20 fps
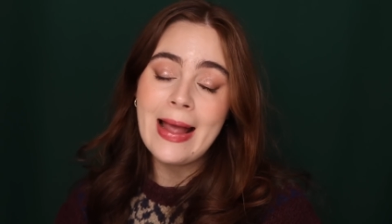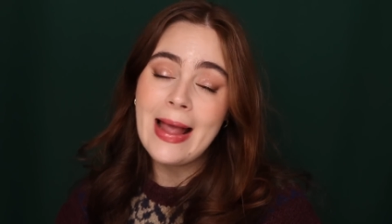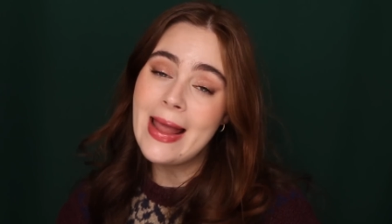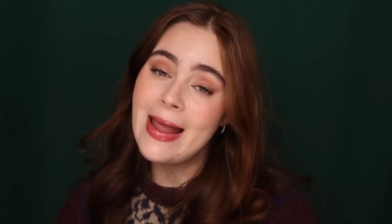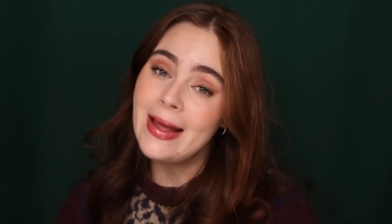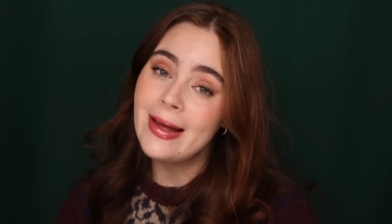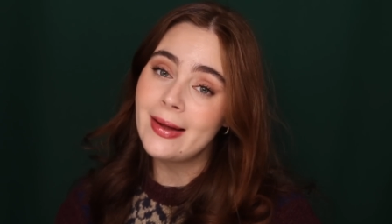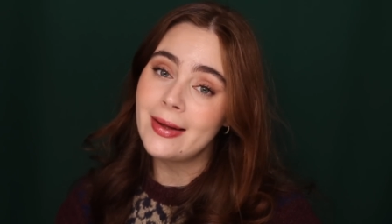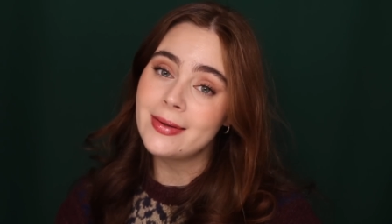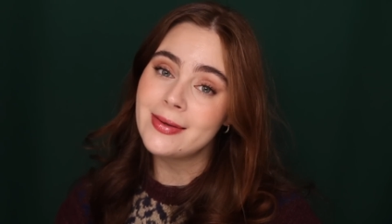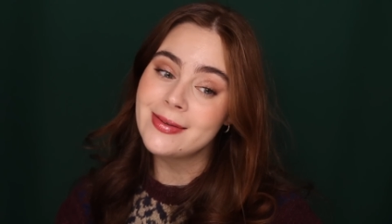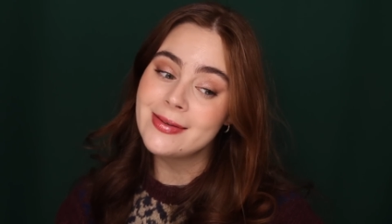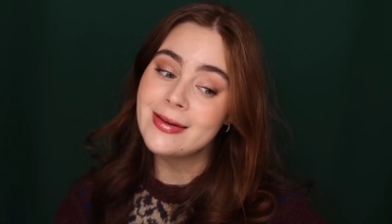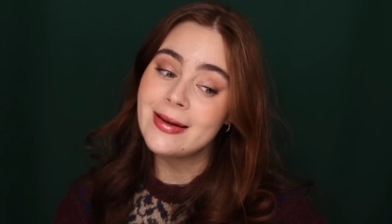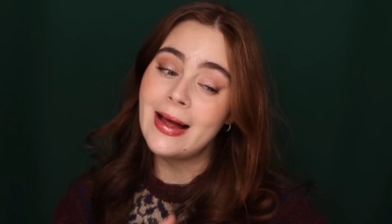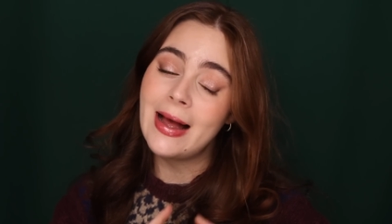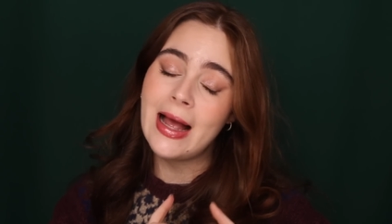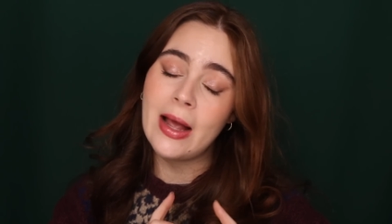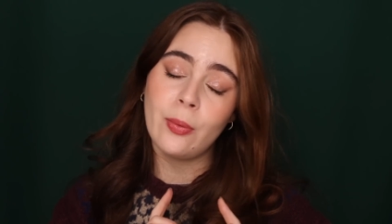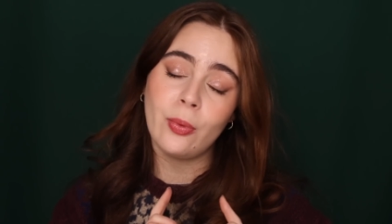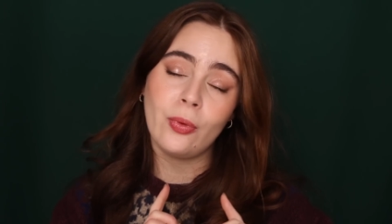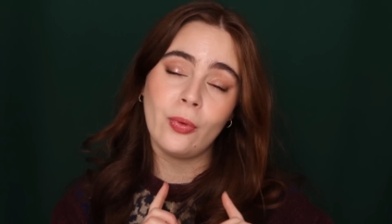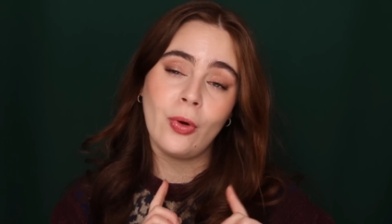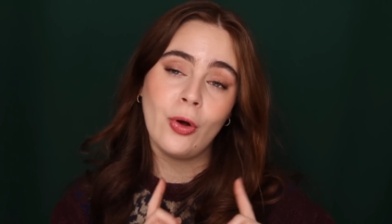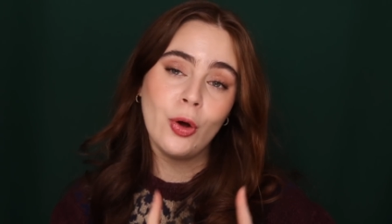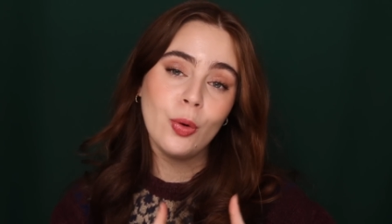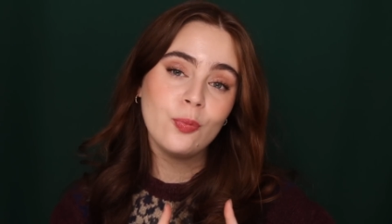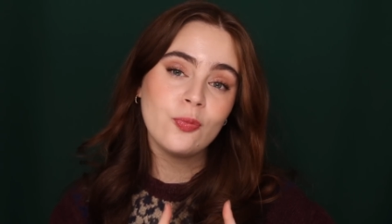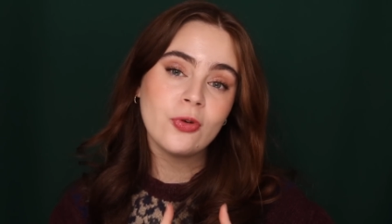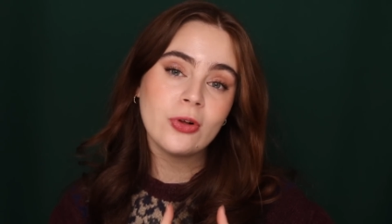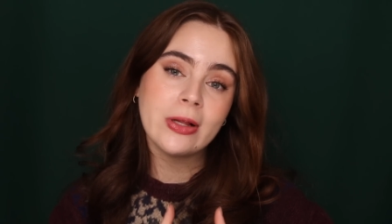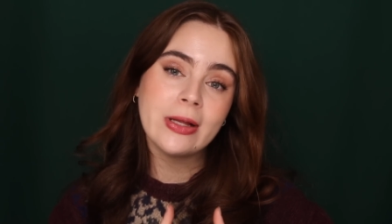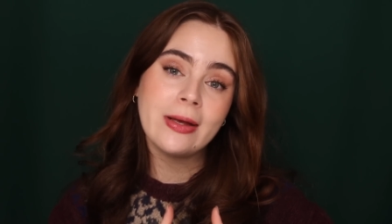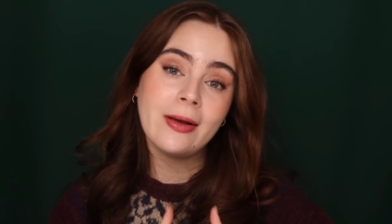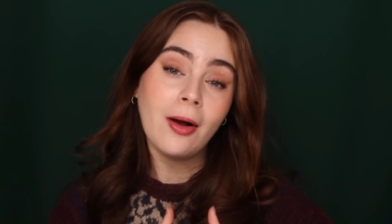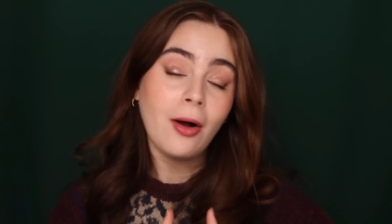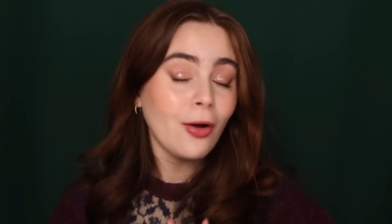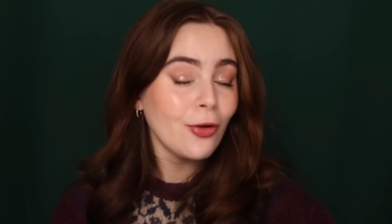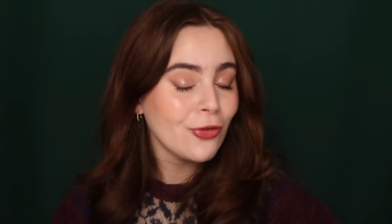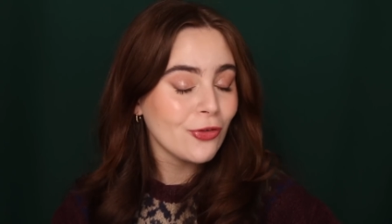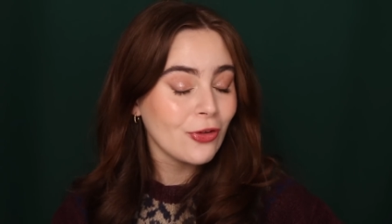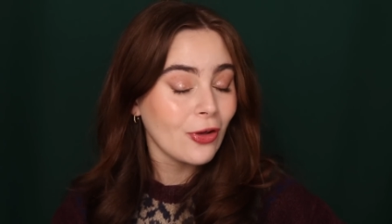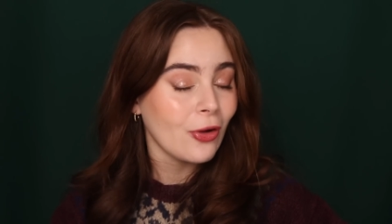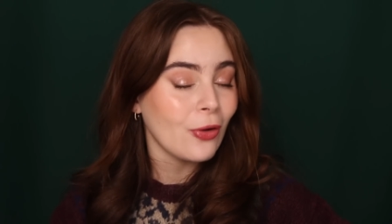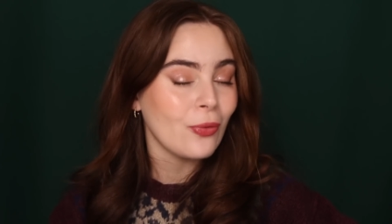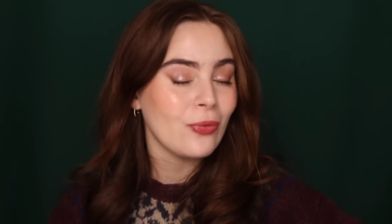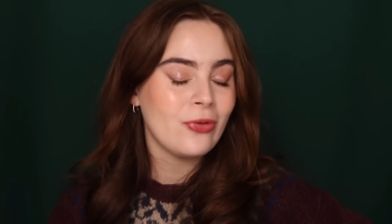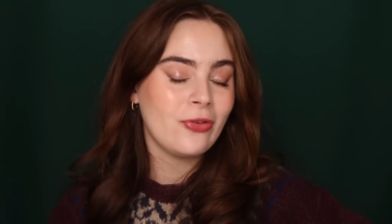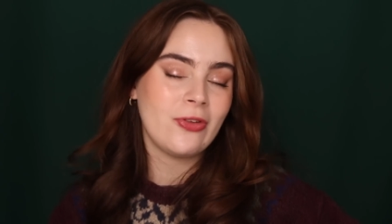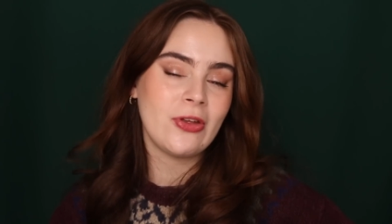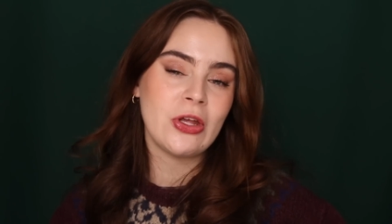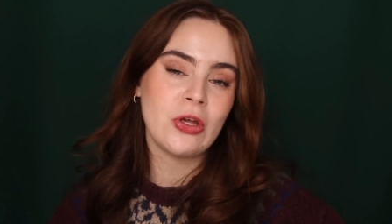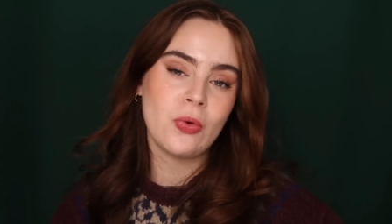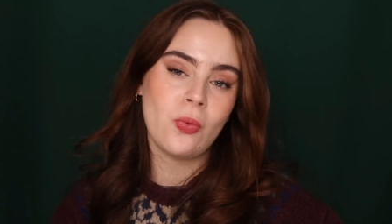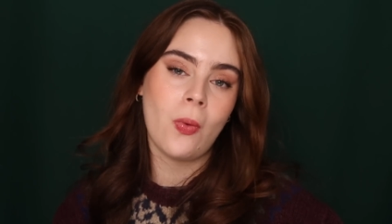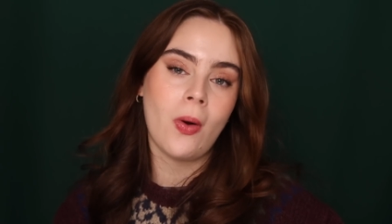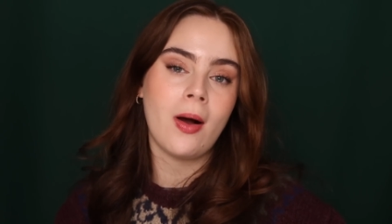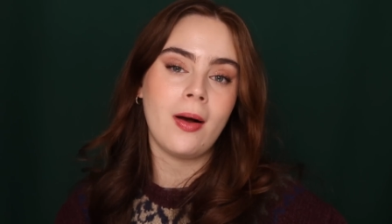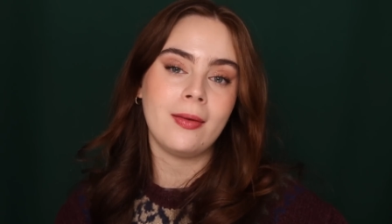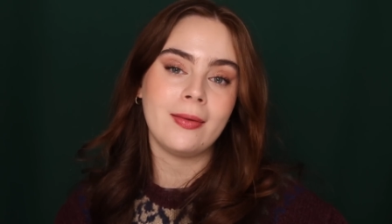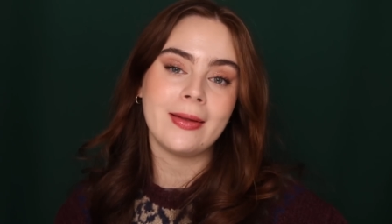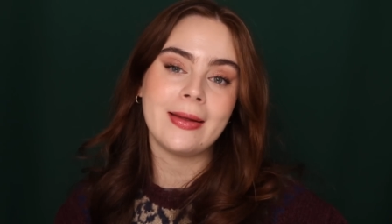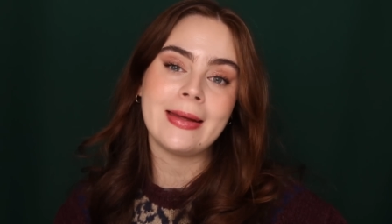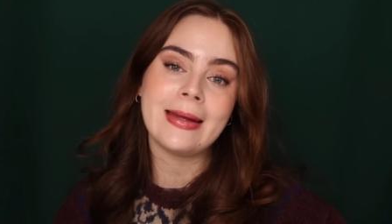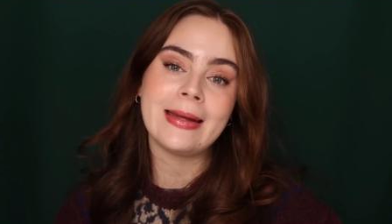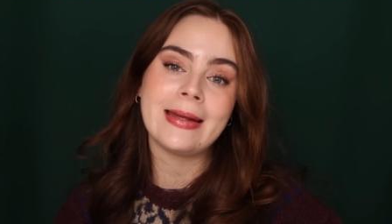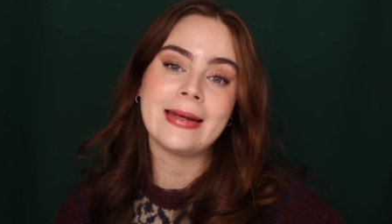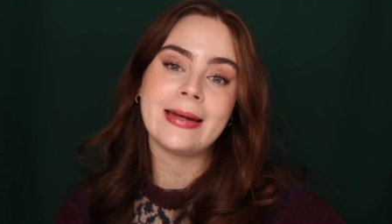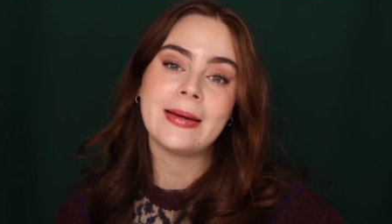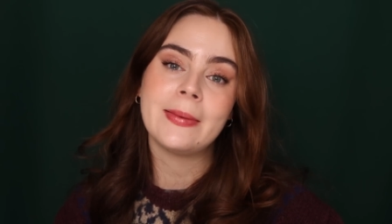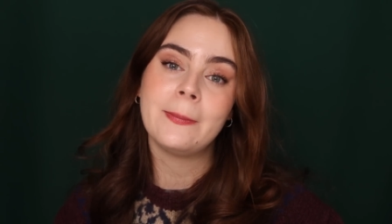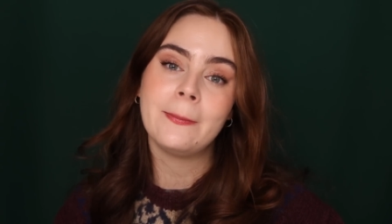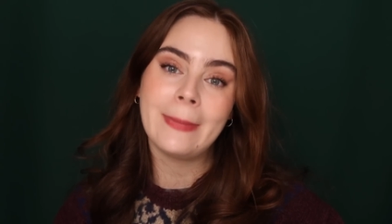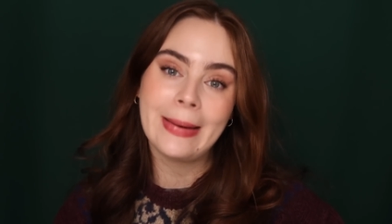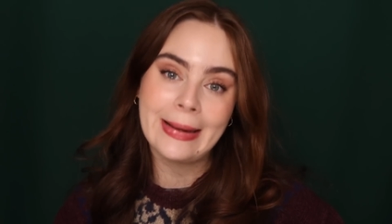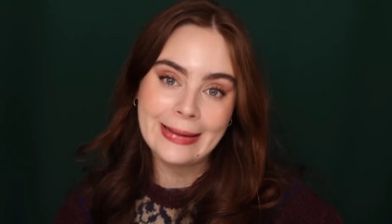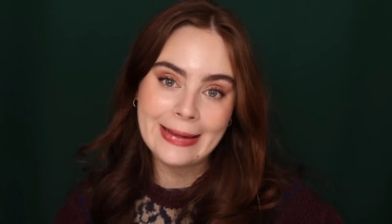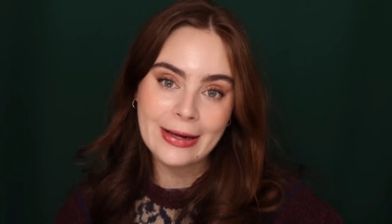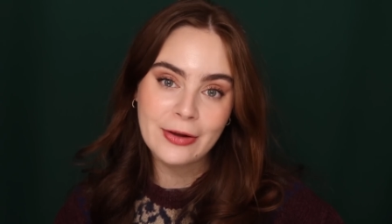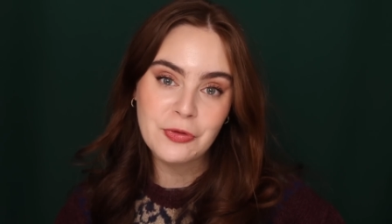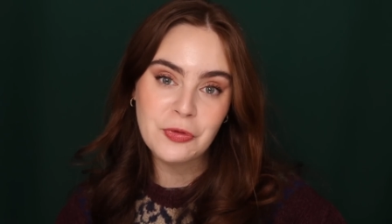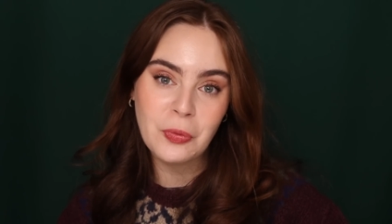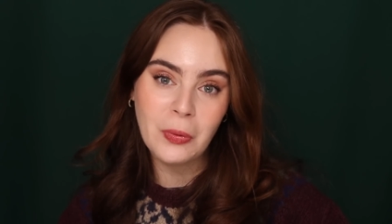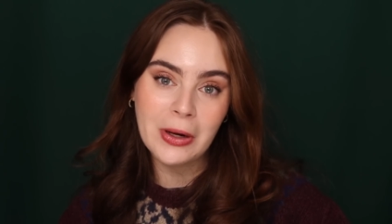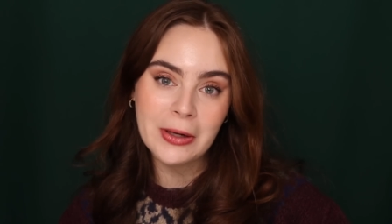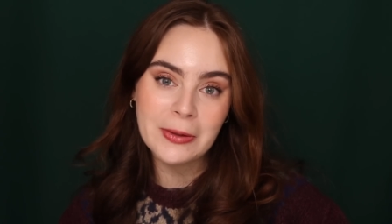And I will hopefully also see you all in my next